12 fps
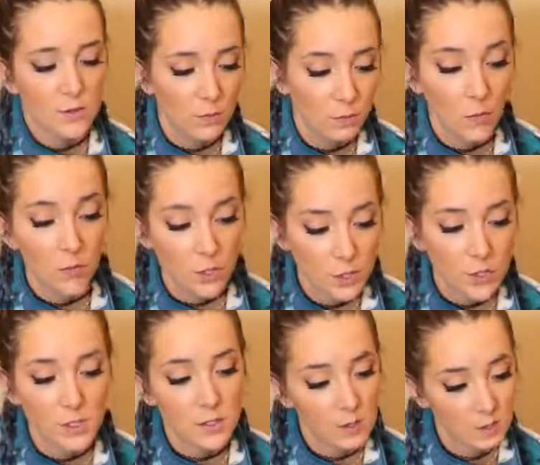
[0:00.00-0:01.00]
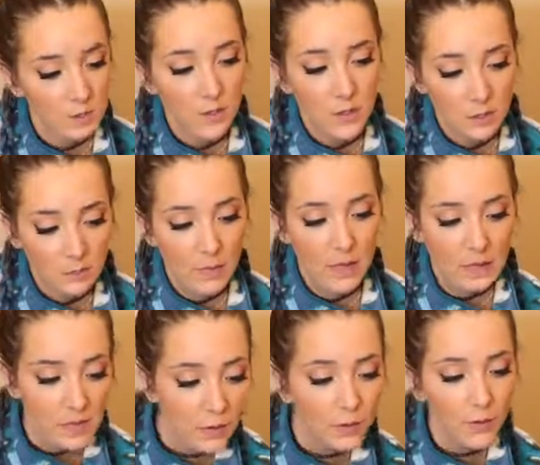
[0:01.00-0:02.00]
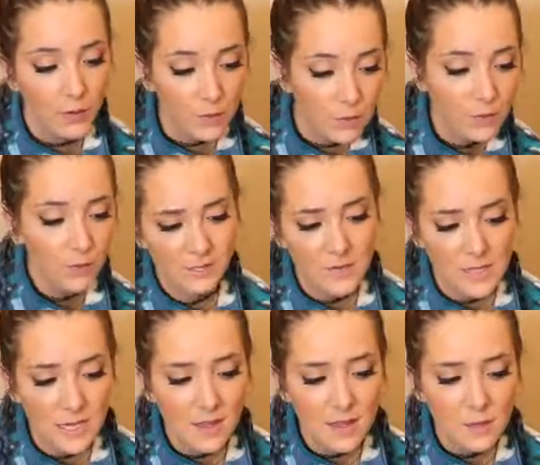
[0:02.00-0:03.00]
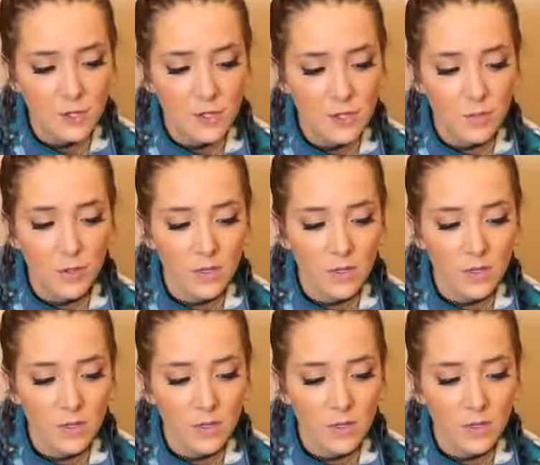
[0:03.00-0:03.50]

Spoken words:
So more just melting glue. See, then she just